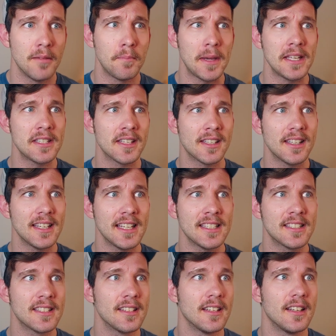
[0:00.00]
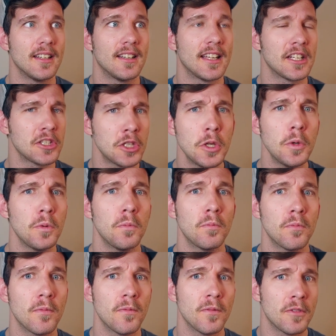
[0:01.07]
Basically, it's like
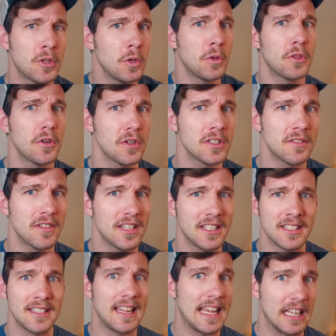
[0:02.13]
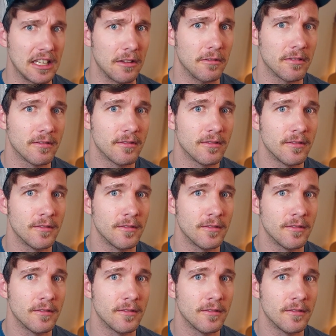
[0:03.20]
two-thirds of it is negative,